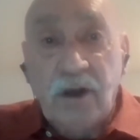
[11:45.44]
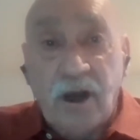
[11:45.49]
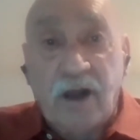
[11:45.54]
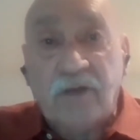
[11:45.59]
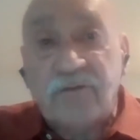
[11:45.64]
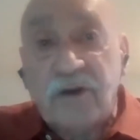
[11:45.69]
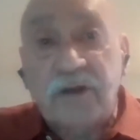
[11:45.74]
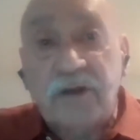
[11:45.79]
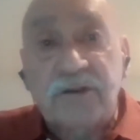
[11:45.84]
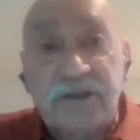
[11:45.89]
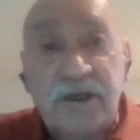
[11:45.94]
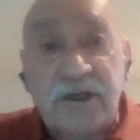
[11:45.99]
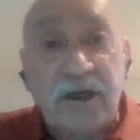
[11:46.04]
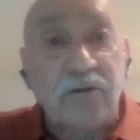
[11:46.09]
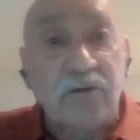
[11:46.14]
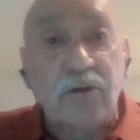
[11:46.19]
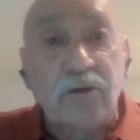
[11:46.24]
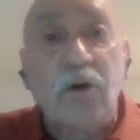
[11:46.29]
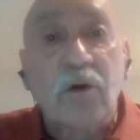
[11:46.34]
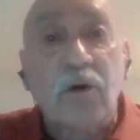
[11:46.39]
Others say
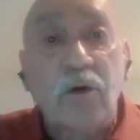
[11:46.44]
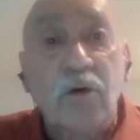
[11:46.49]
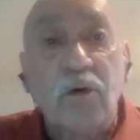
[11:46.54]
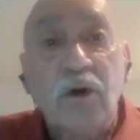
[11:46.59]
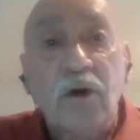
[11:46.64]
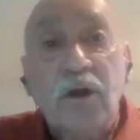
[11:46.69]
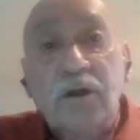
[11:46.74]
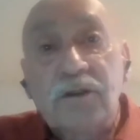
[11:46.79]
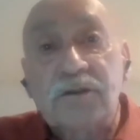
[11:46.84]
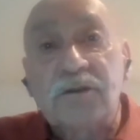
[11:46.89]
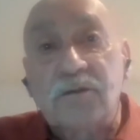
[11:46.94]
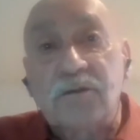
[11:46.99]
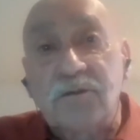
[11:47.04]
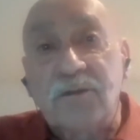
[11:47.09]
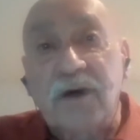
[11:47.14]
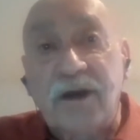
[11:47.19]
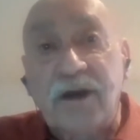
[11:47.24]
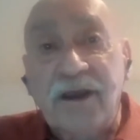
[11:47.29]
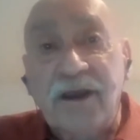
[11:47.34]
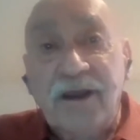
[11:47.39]
no. So
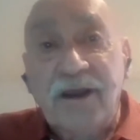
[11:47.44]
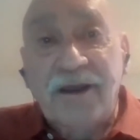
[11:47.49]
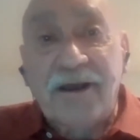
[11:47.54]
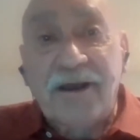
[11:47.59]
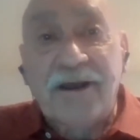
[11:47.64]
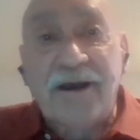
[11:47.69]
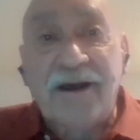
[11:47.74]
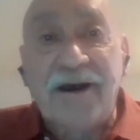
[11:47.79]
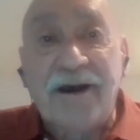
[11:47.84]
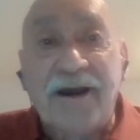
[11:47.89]
my uh,